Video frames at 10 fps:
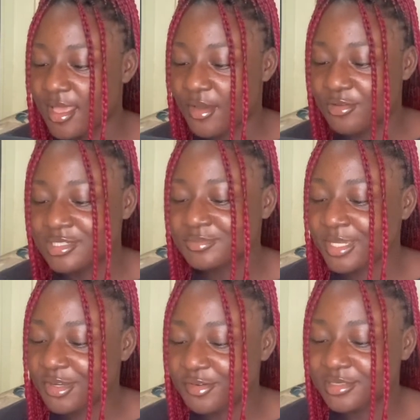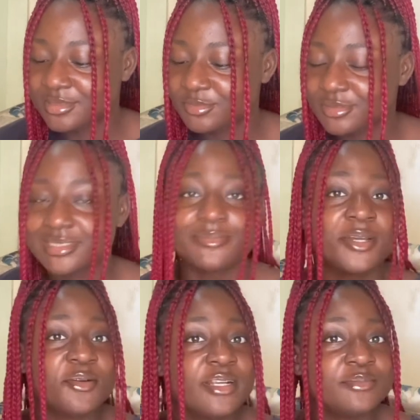What is my current mood? My
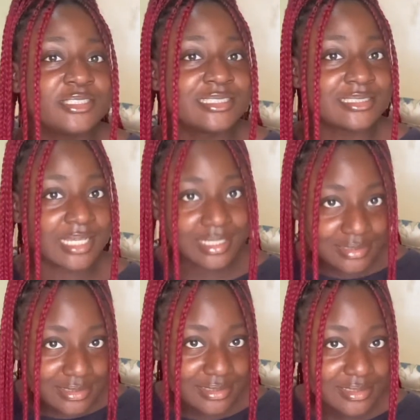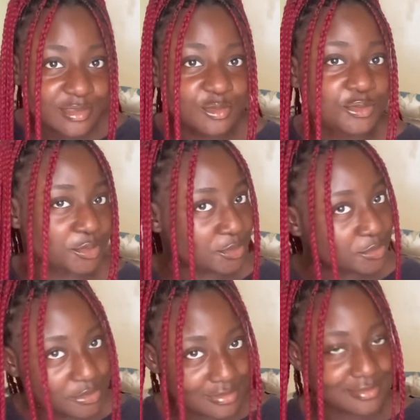current mood is that, do
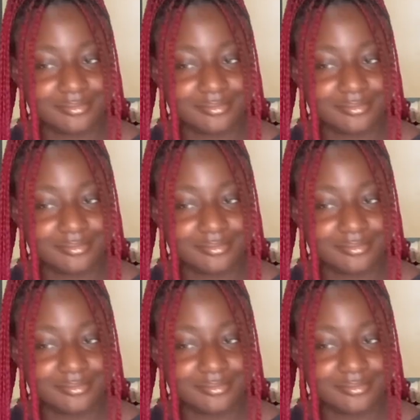you?